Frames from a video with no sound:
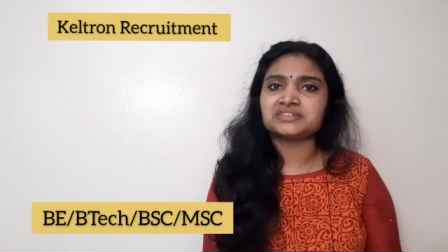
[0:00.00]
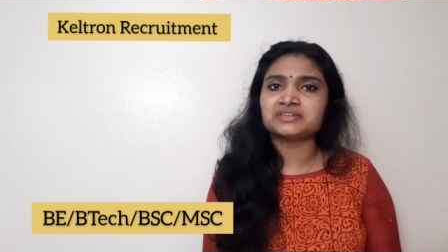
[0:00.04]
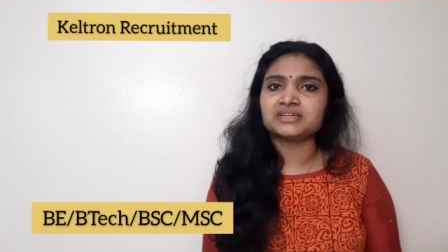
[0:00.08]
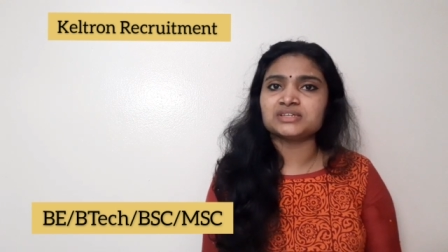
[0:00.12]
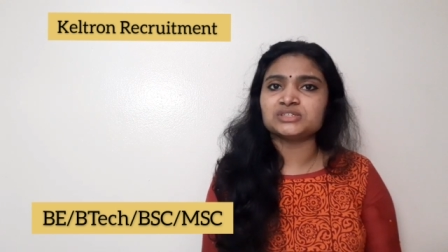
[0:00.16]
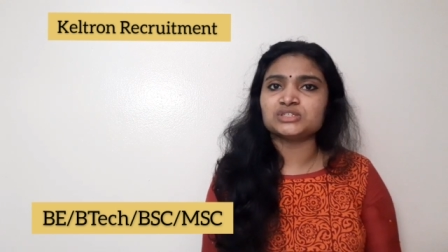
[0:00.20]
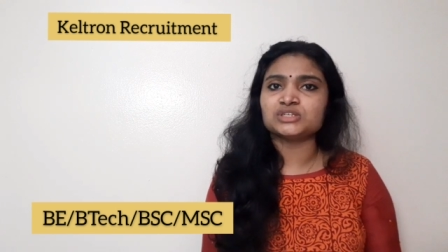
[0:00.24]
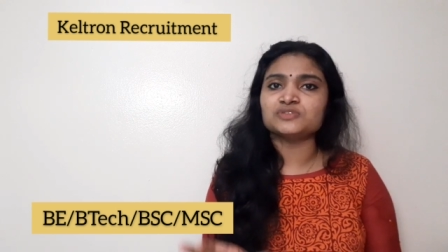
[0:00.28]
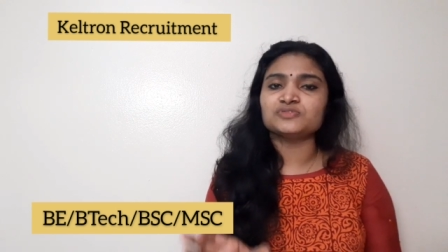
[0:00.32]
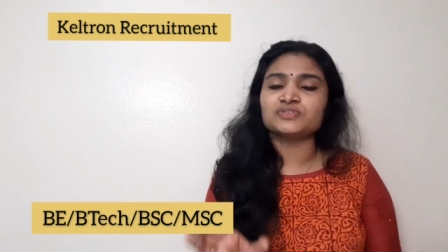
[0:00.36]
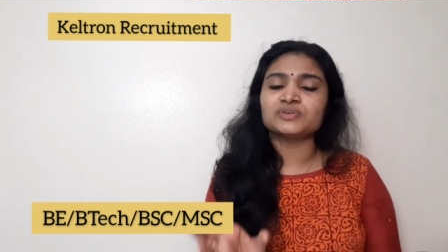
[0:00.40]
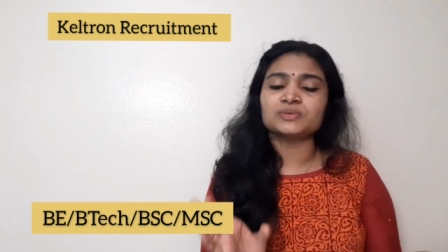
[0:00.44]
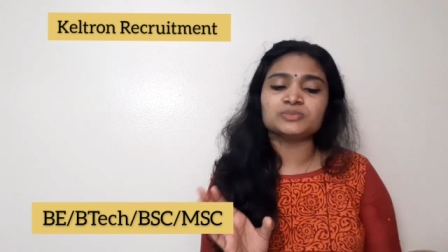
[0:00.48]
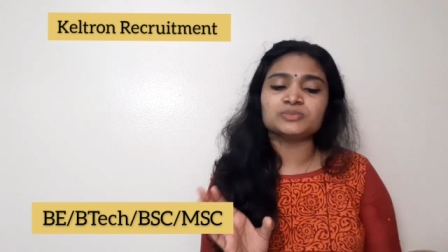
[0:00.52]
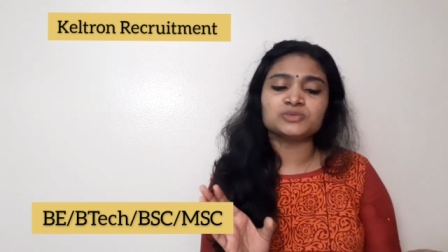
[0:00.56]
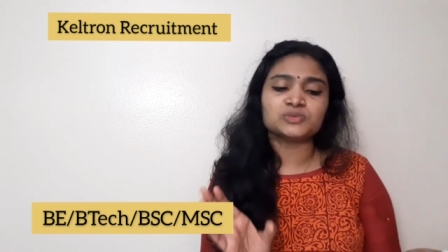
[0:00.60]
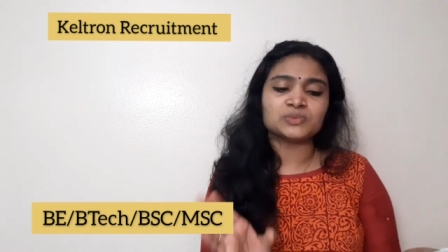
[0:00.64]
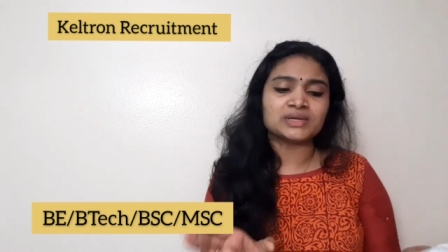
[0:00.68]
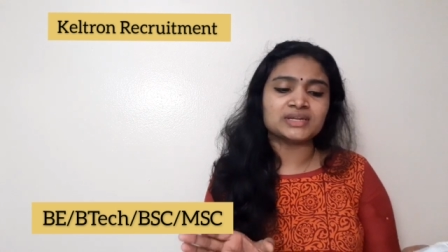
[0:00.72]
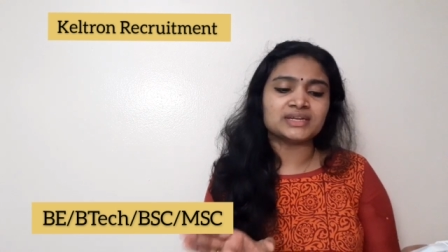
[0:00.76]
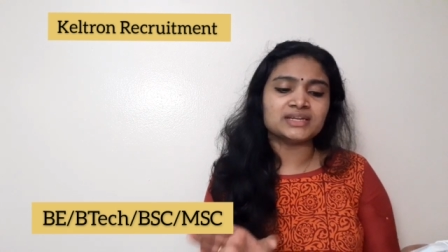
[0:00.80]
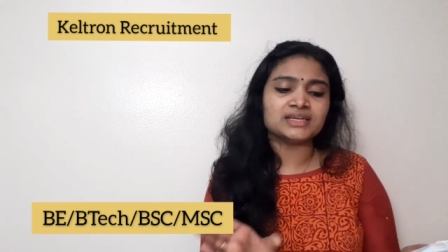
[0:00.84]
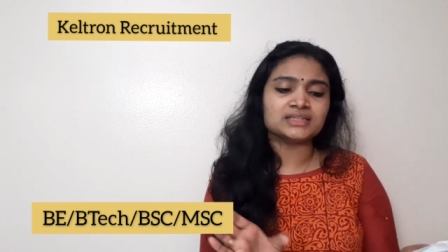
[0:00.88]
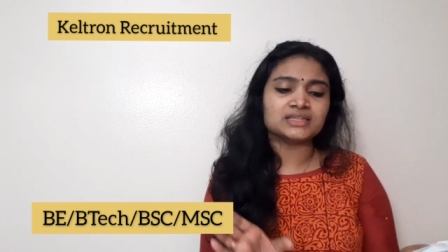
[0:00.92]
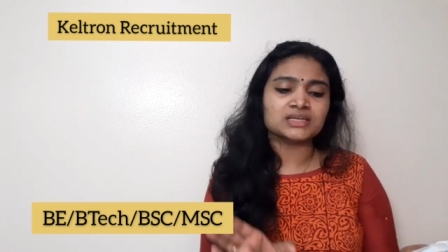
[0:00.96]
ranging from
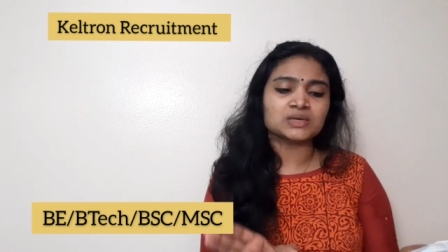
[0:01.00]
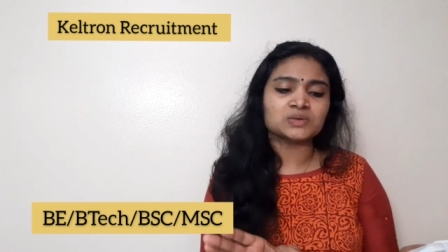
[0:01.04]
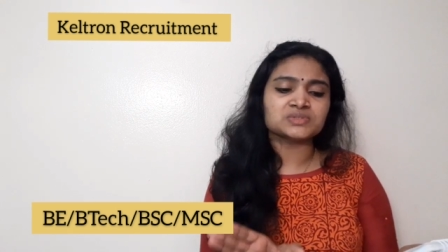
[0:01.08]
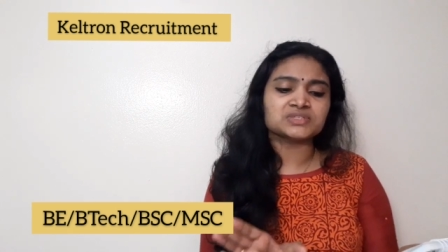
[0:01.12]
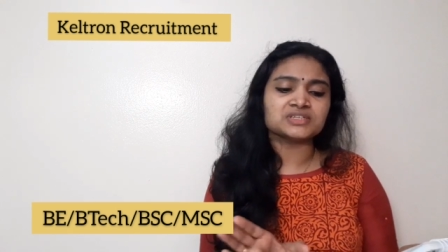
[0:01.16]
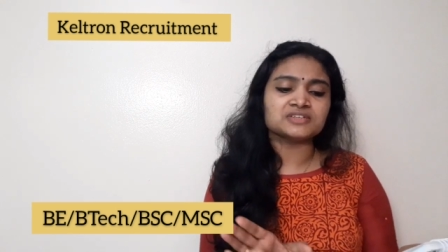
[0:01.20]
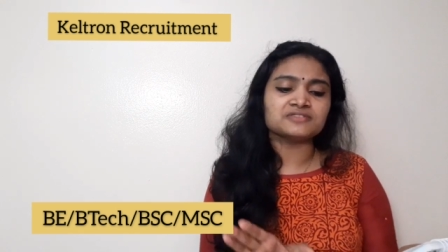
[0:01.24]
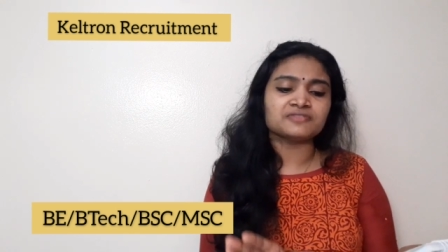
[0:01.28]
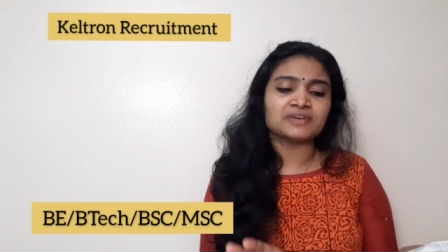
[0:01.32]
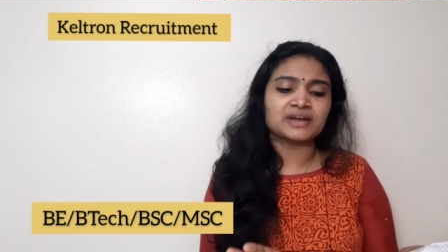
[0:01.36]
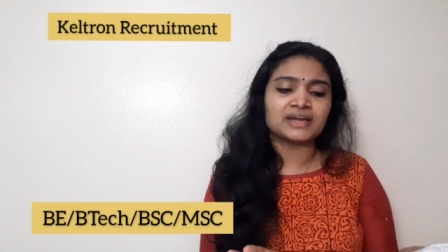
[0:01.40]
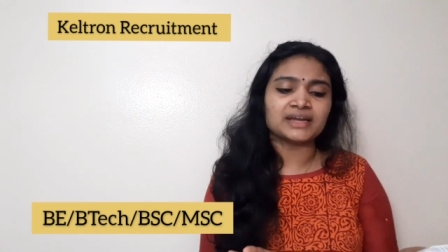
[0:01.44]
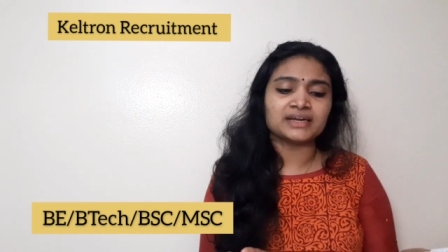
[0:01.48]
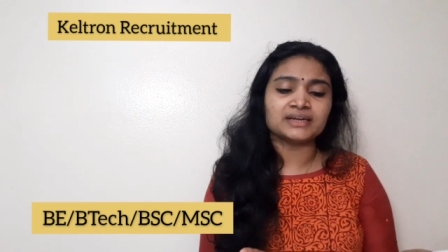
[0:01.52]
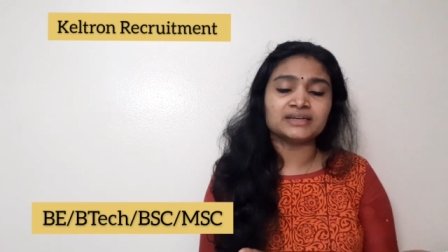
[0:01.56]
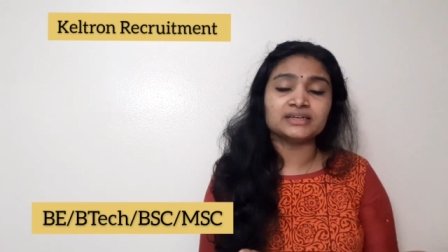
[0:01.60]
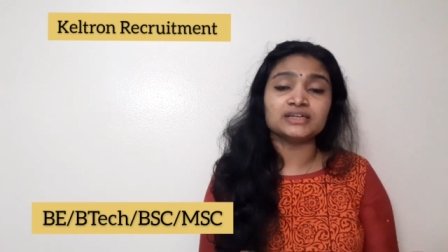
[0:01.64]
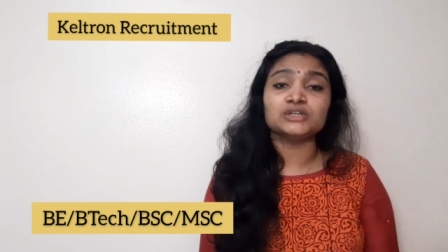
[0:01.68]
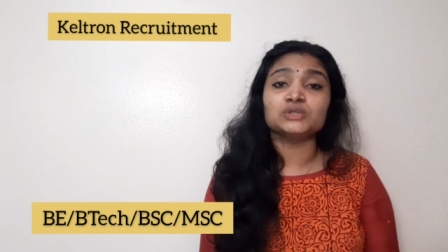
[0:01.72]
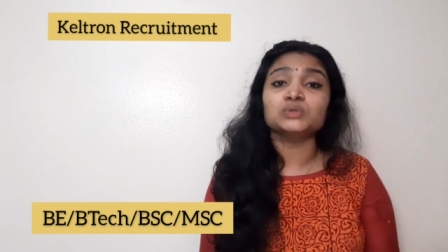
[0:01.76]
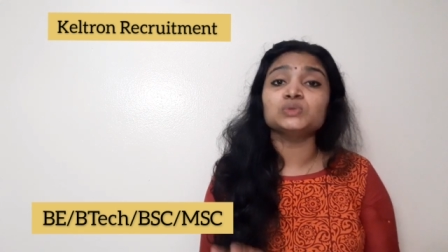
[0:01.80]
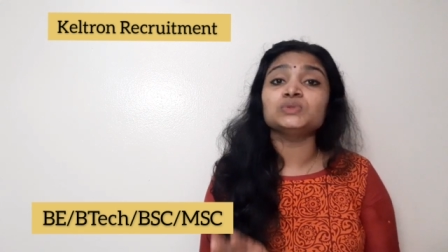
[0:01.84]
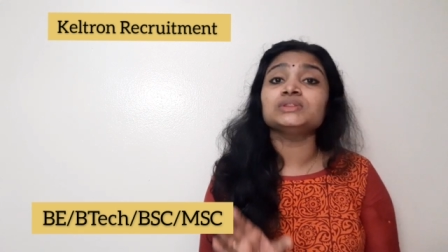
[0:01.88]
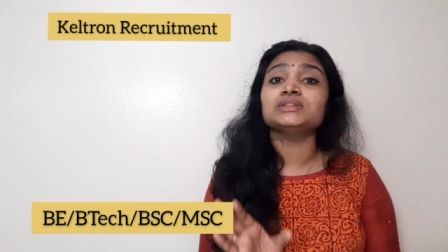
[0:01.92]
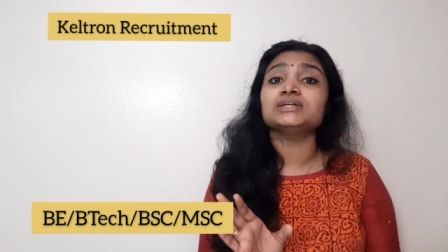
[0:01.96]
20,500 to